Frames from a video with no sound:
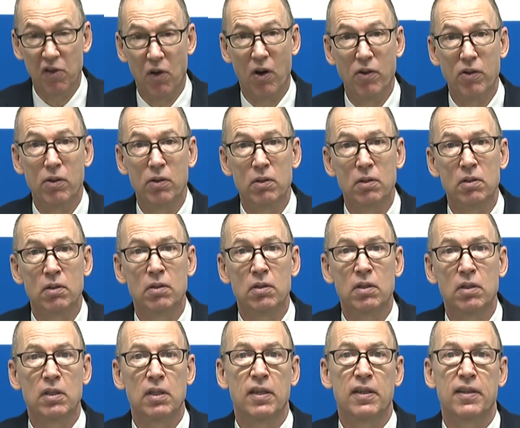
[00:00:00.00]
hard.
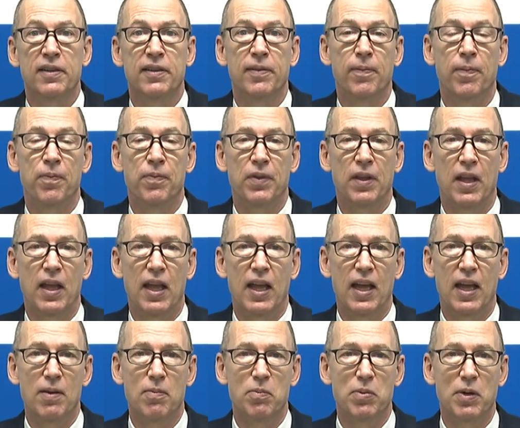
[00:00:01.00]

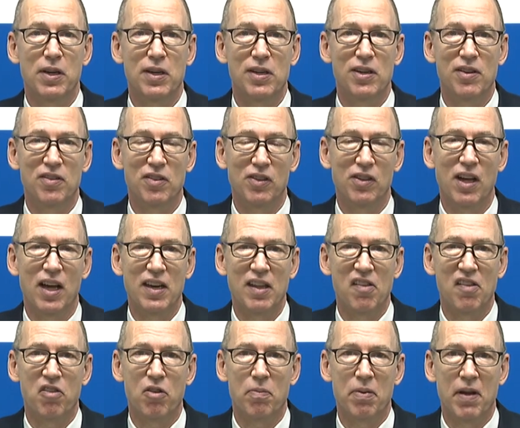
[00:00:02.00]
But it is a lot
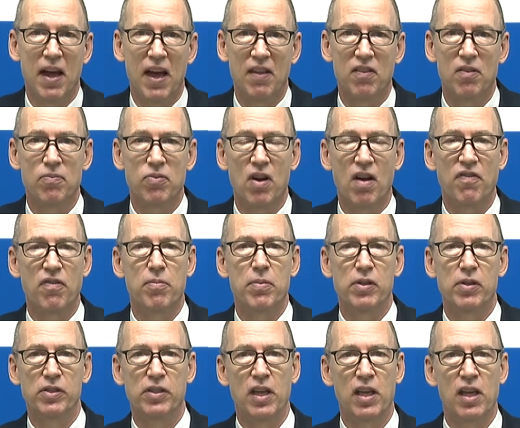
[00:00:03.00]
easier path to
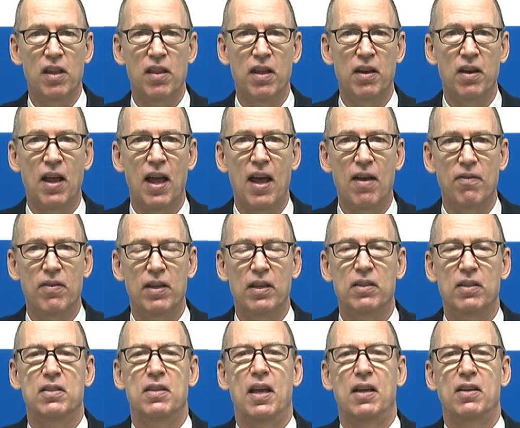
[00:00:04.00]
profitability than
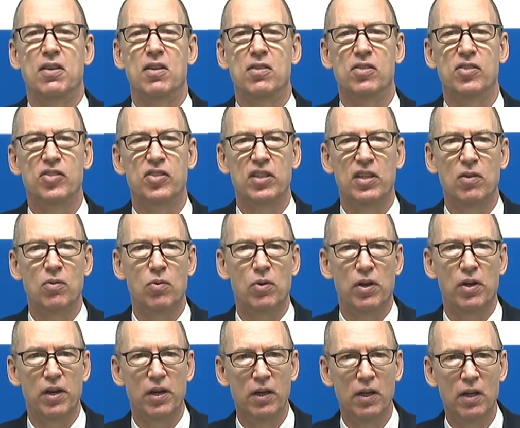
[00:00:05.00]
having technology
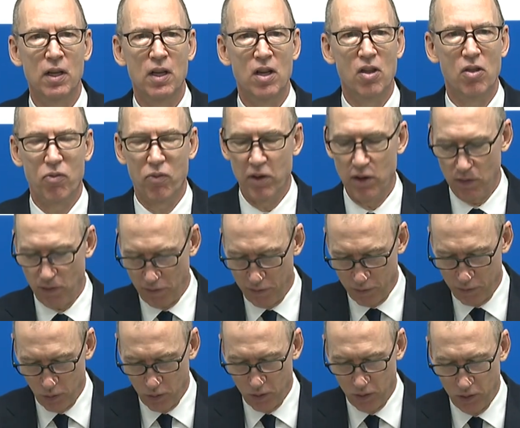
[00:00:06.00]
where three or
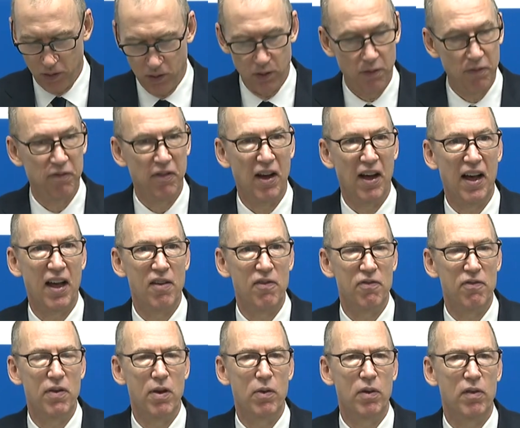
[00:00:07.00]
four or five
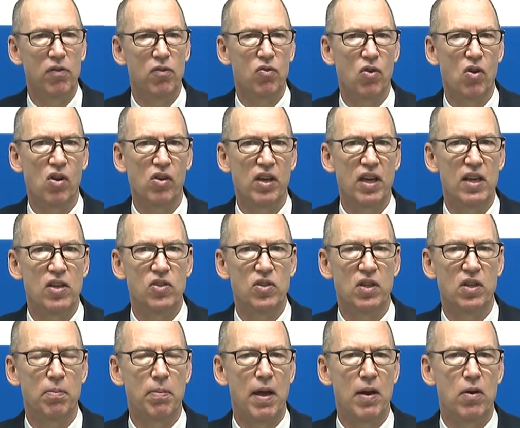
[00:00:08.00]
very strong
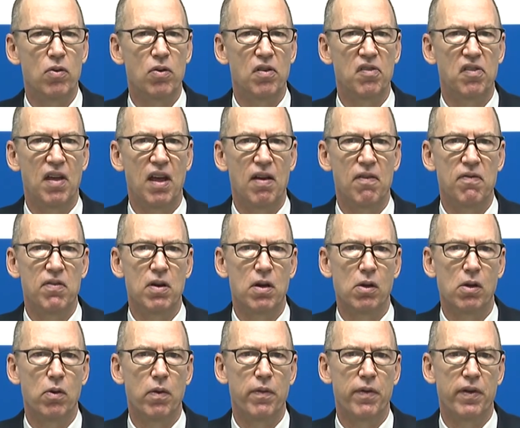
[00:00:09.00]
Asian competitors have
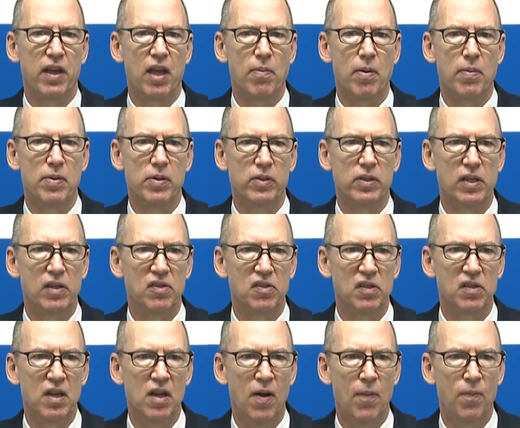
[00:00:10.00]
equivalent capabilities.
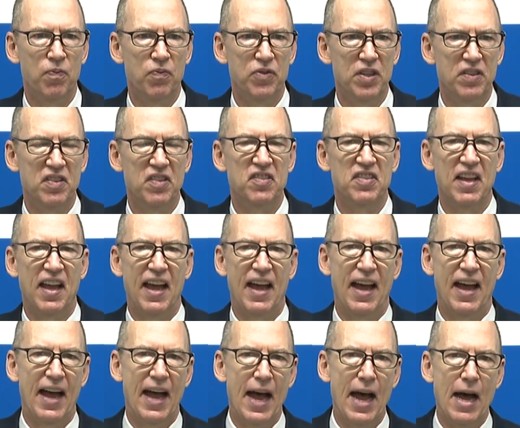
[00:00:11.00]
This is
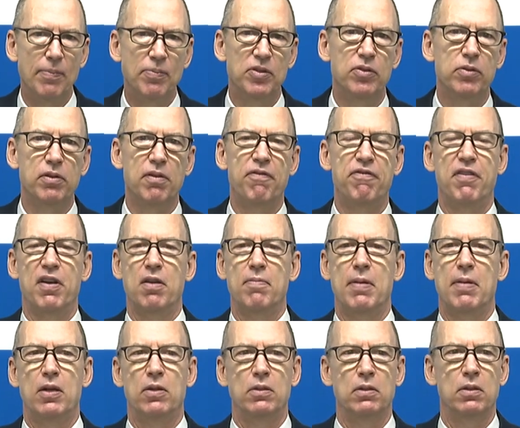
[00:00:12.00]
absolutely
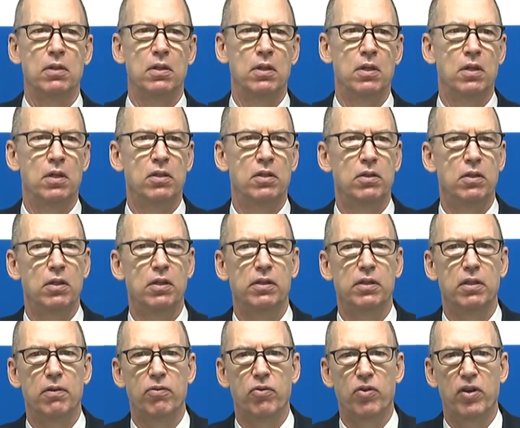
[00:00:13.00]
fundamental to
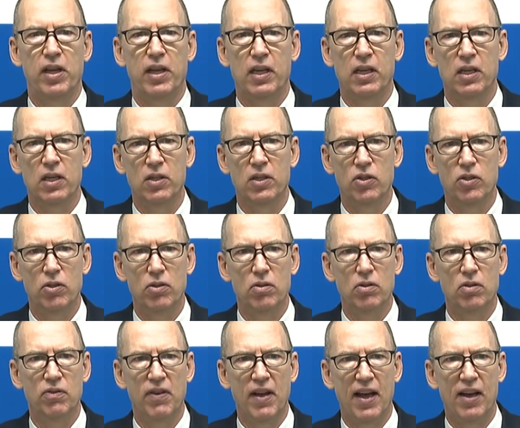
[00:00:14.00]
delivering
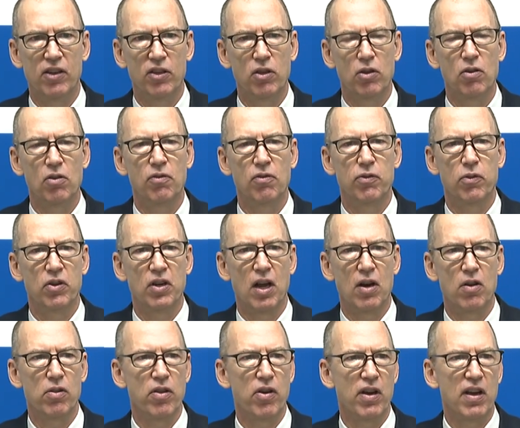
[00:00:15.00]
huge value for not
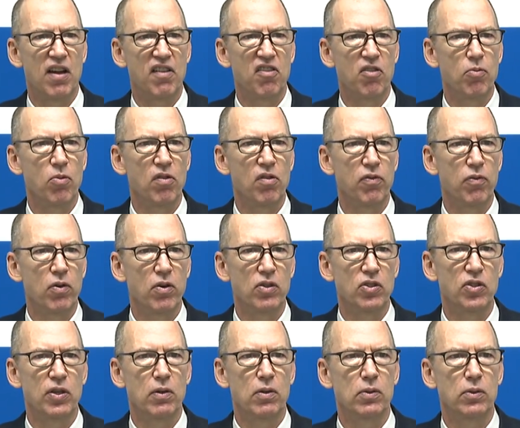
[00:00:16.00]
only our customers, for our
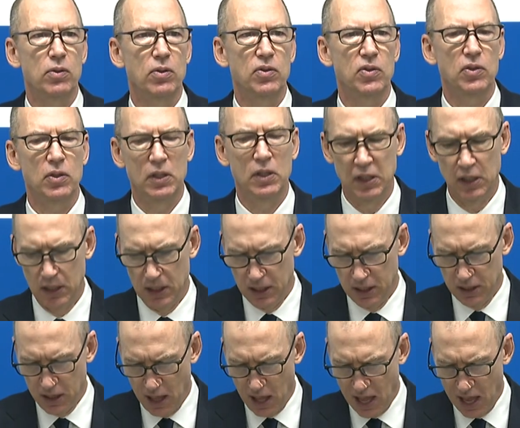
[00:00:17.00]
shareholders.
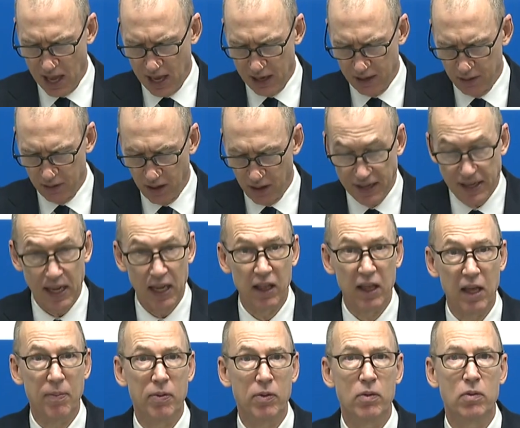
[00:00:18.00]
And like
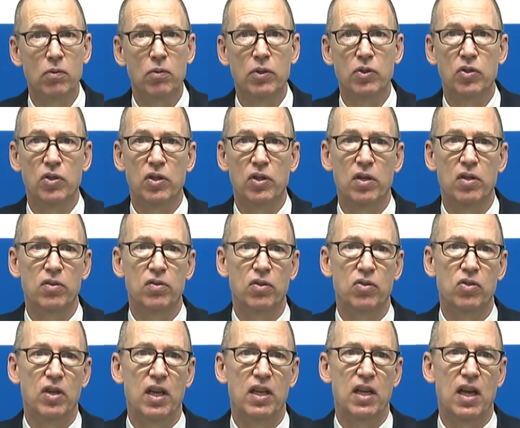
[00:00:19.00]
eLEAP, which is a
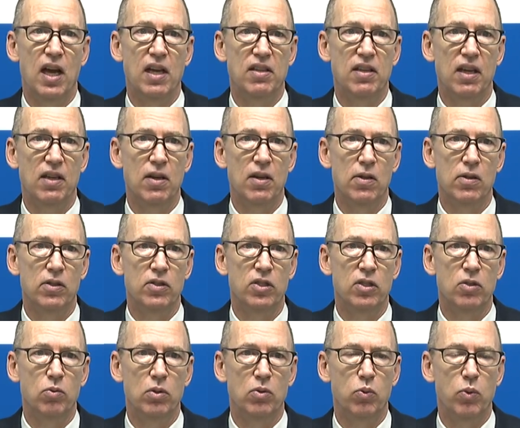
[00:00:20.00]
JDI
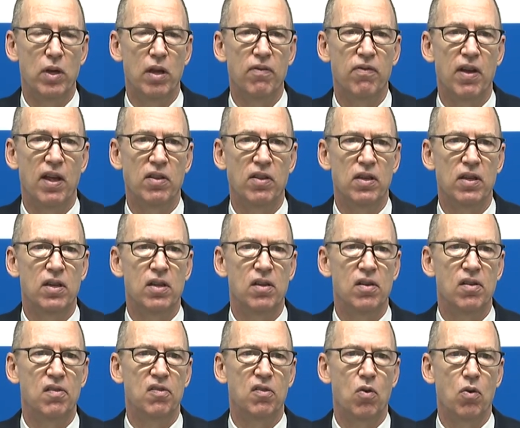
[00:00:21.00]
technology which we invented
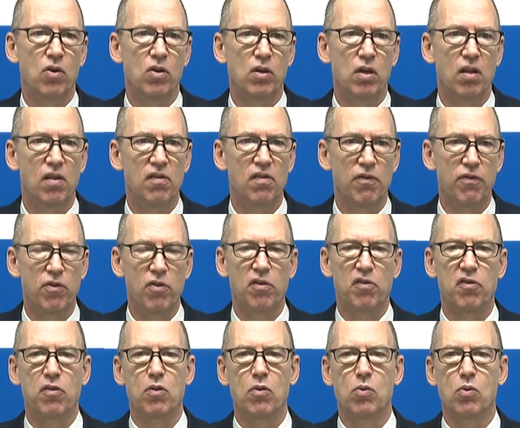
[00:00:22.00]
and is the
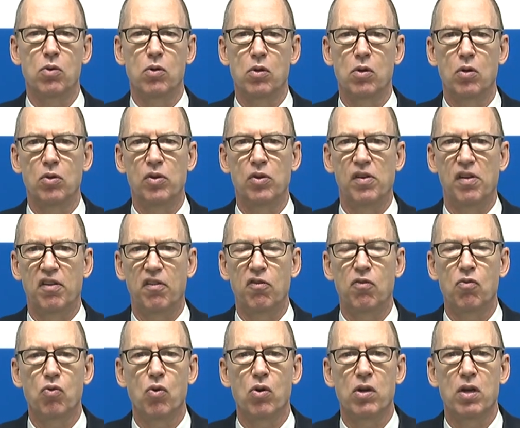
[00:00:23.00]
first in the world, an
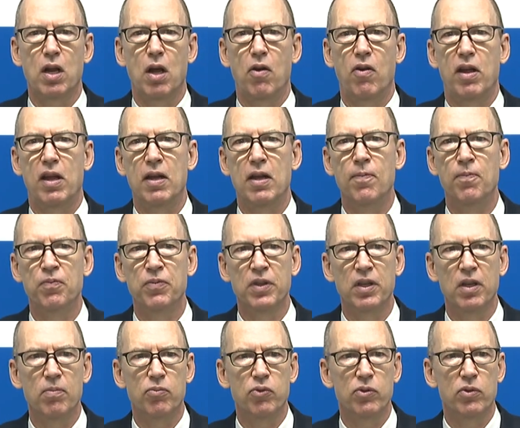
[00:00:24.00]
extraordinary
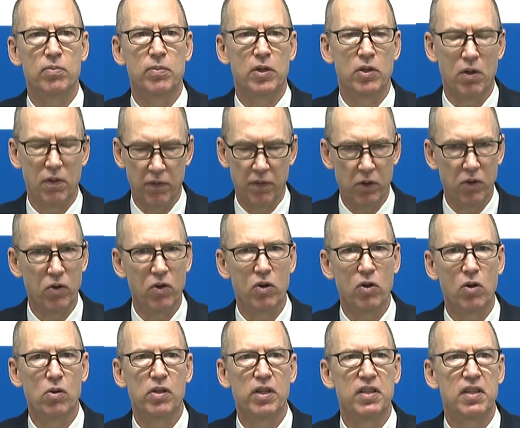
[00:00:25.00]
improvement over
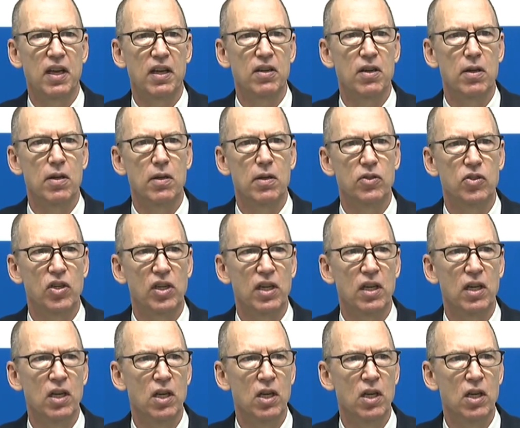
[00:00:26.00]
current OLED technology,